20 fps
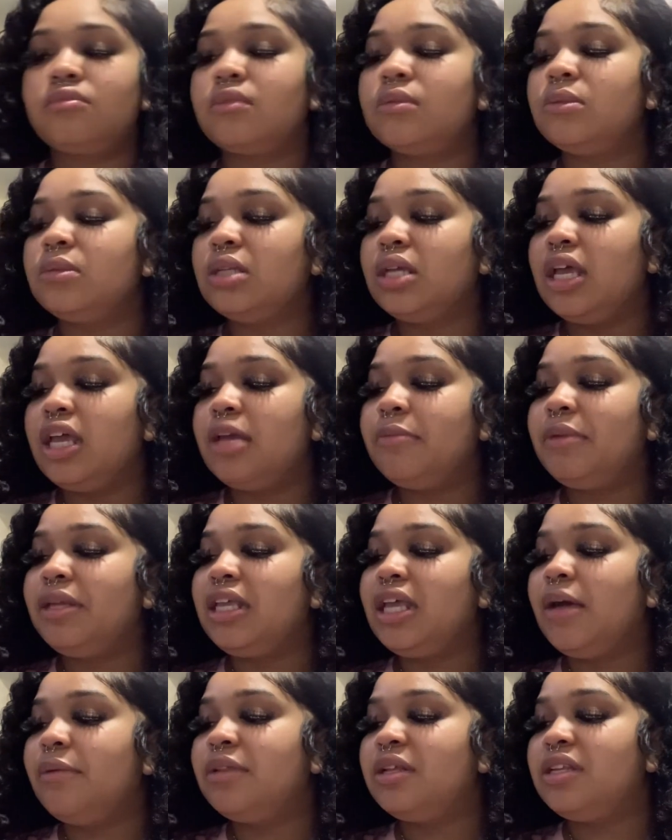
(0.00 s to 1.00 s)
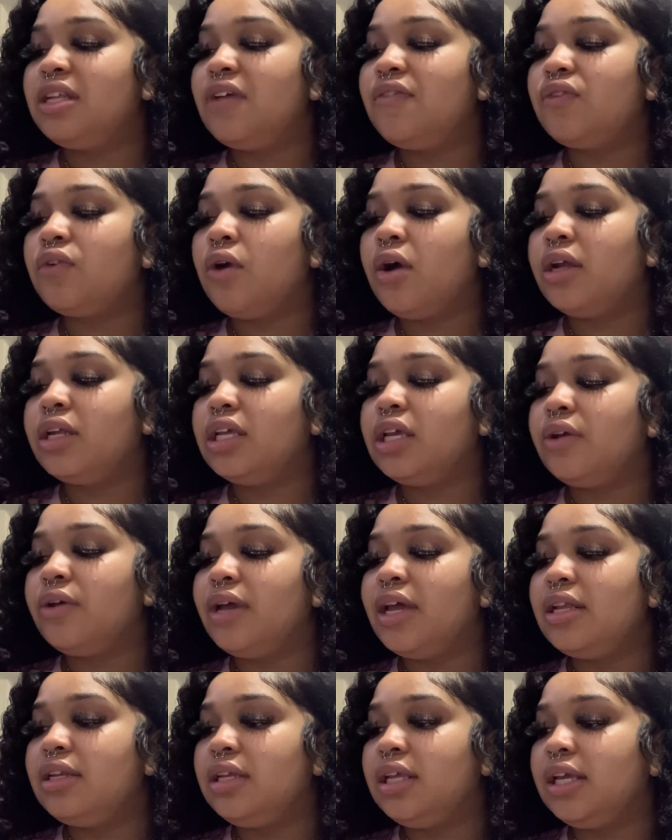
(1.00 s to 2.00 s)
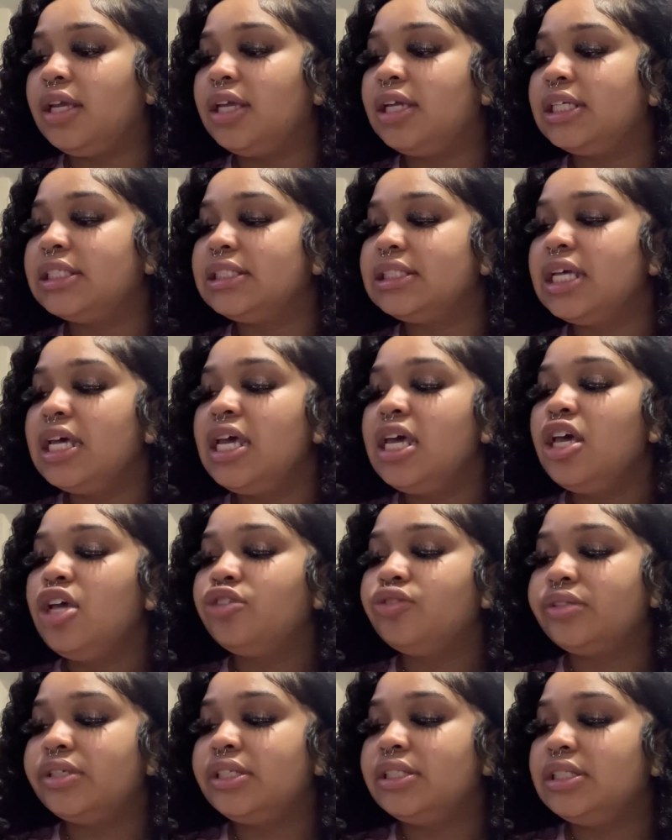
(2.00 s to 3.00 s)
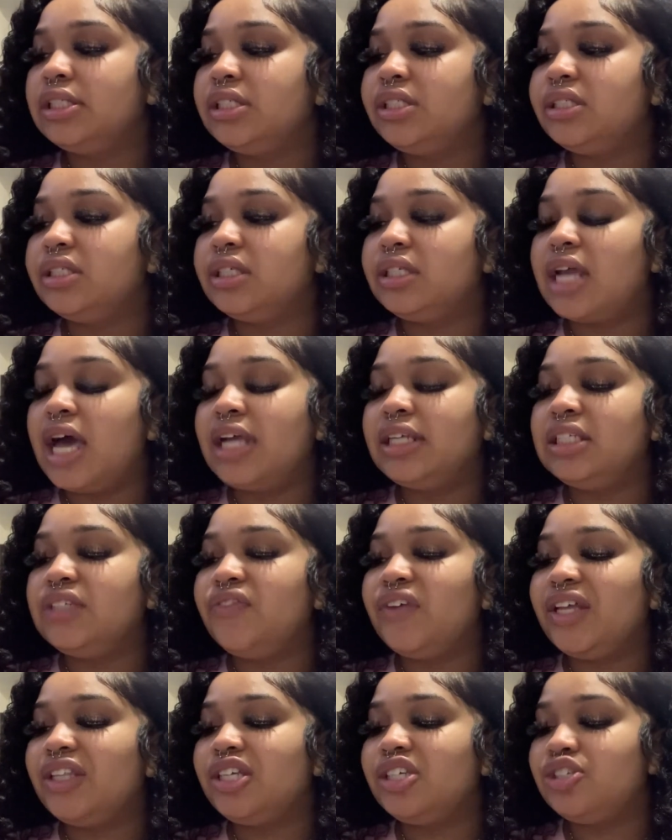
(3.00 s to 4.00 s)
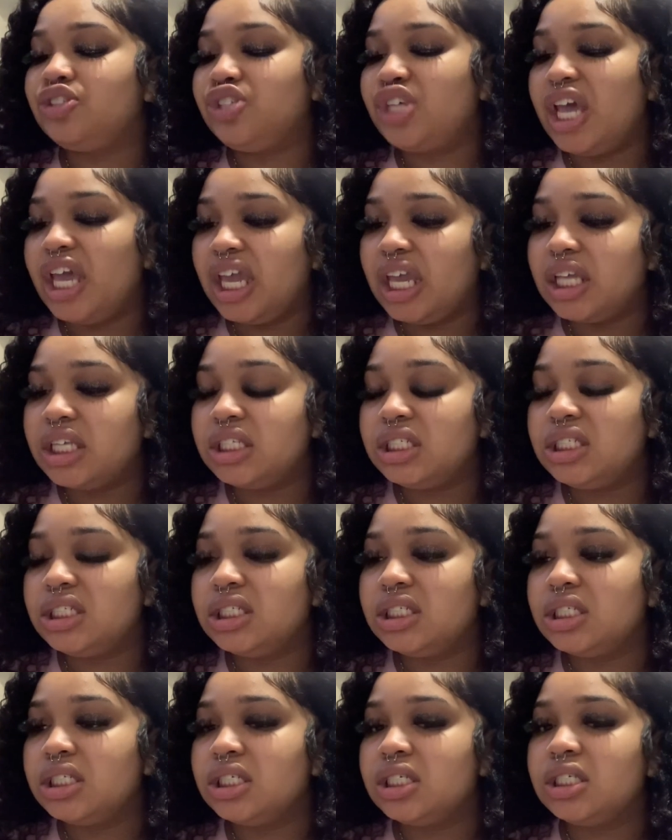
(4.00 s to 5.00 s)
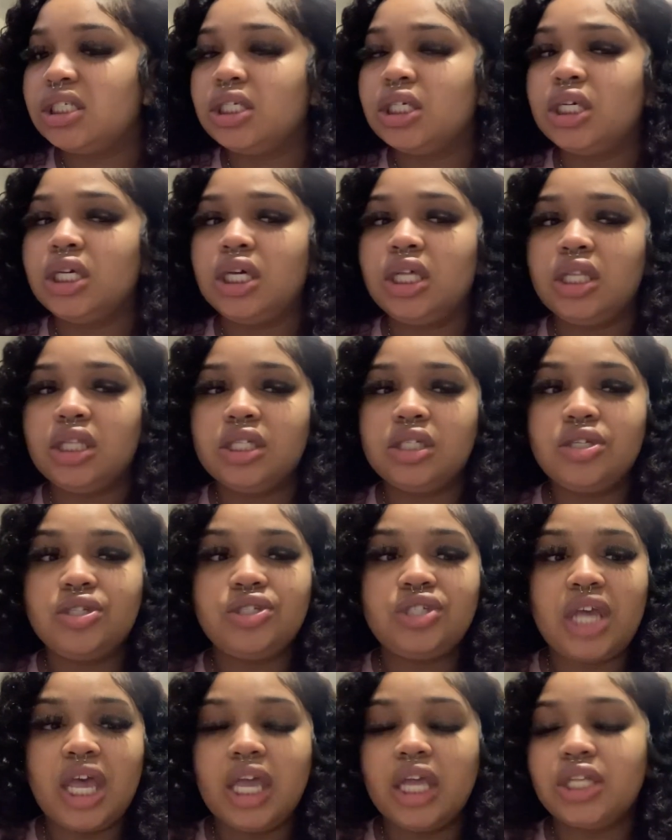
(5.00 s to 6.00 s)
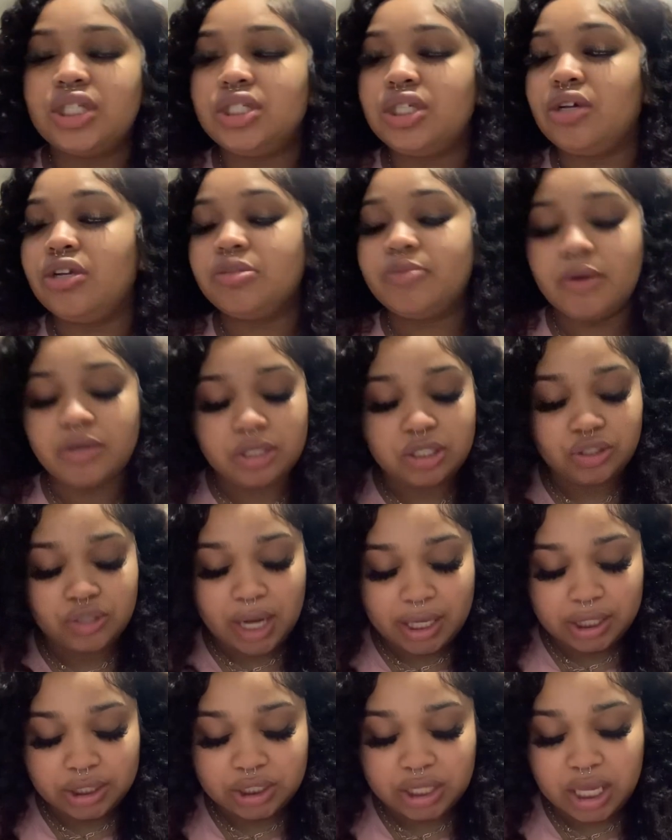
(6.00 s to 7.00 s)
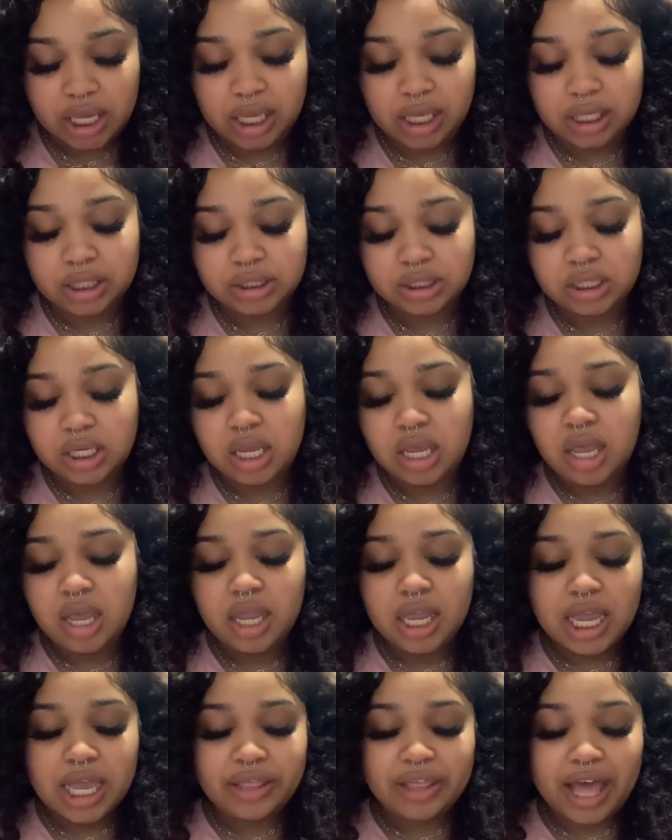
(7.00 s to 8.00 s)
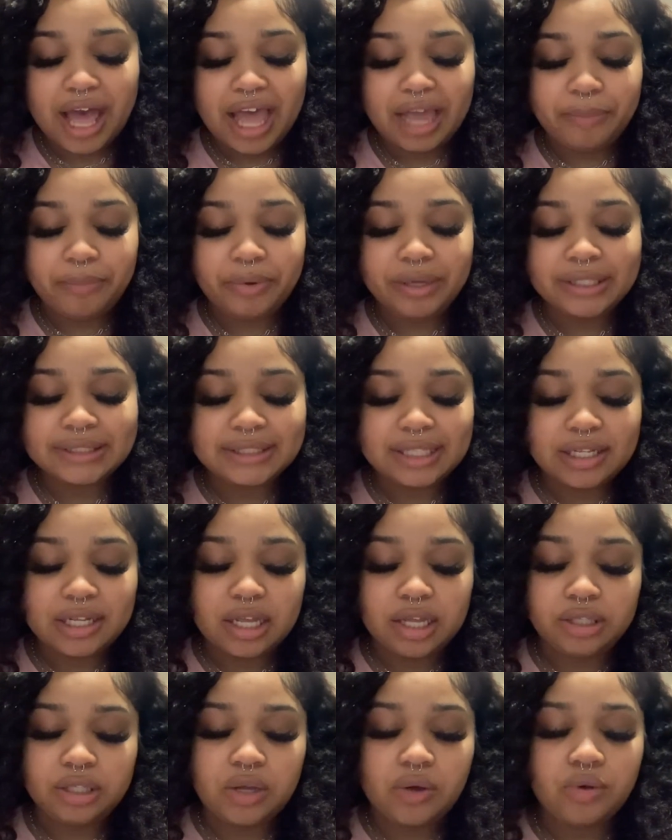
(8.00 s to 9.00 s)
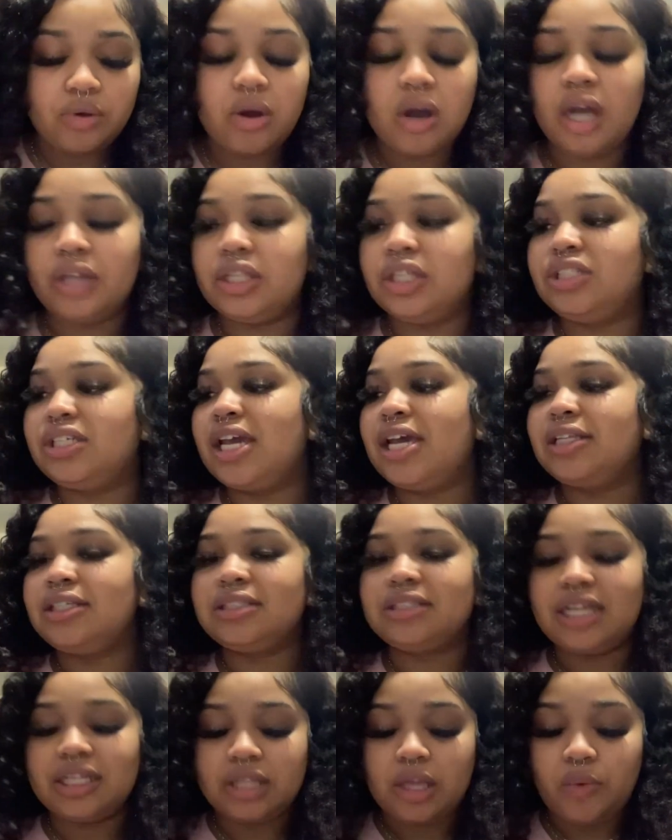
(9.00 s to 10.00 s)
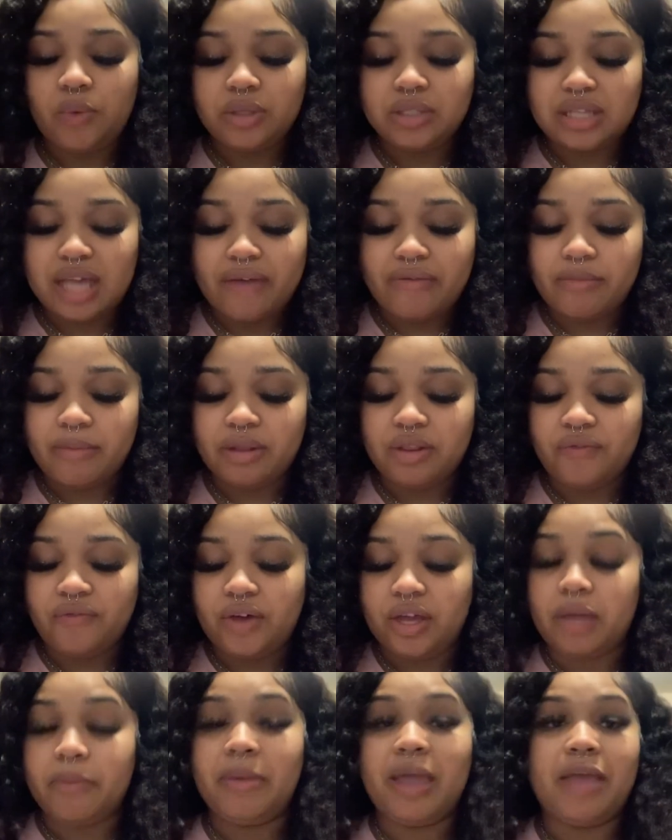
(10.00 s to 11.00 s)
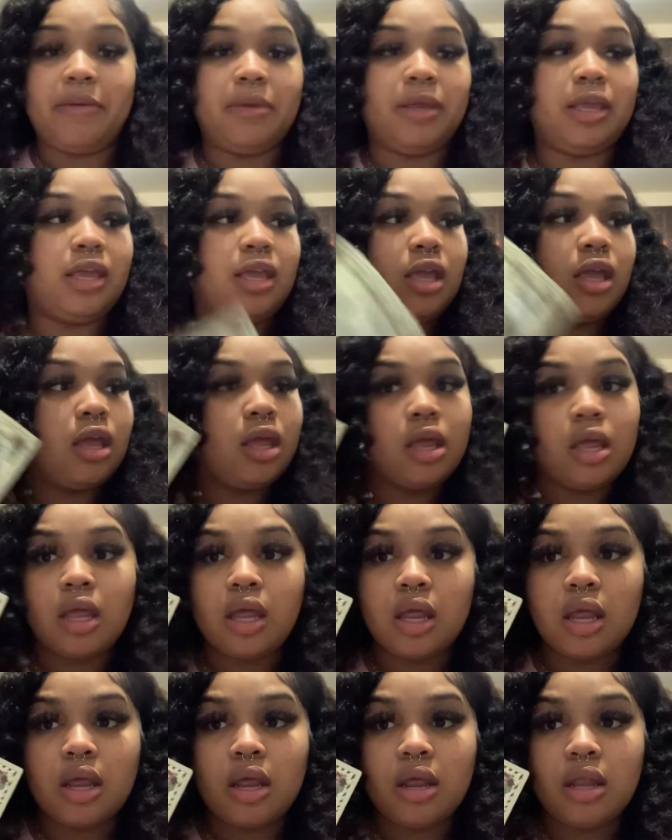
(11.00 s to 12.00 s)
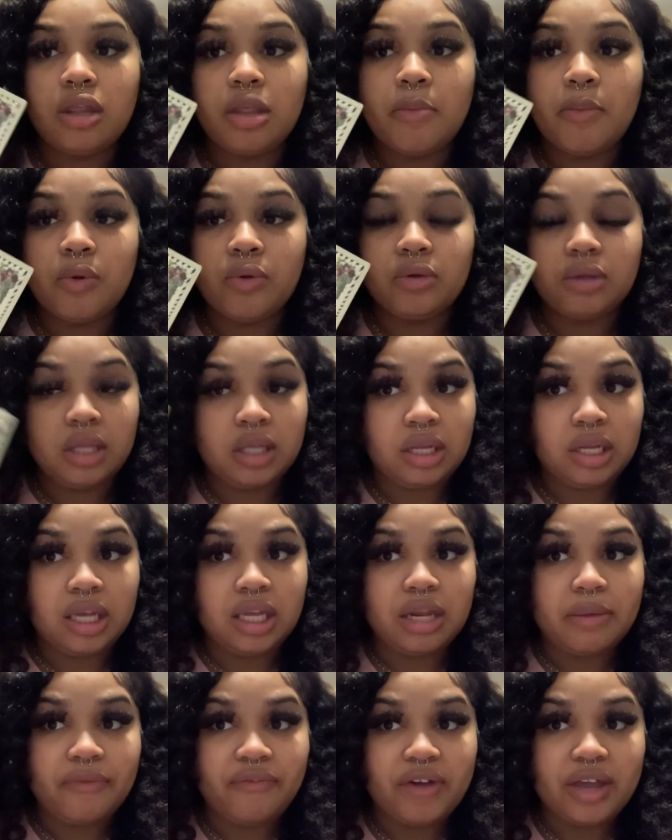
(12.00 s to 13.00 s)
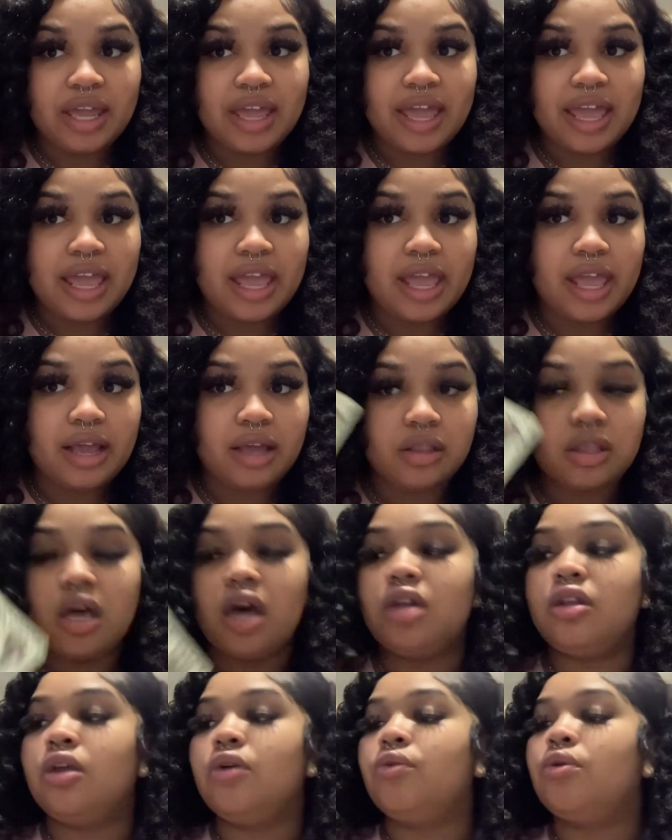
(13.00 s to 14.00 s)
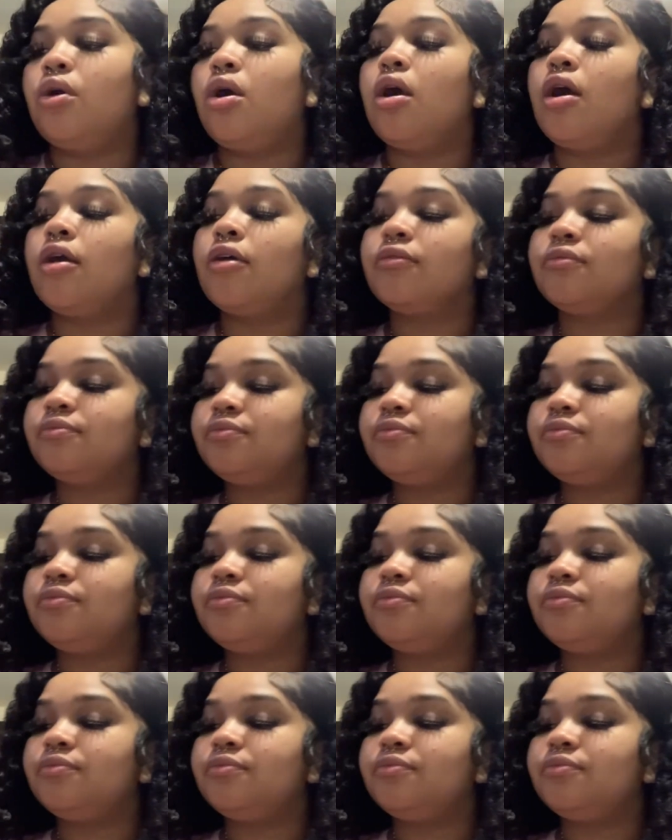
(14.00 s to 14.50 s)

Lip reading: Okay, but yeah, with the Death card here, endings. Transition. I just feel like there's a change here. This person's trying to change. Yeah, the High Priest and the Unknown card. The change is that they want to have a motherfucking baby. Look at them, a fucking egg, the Unknown card.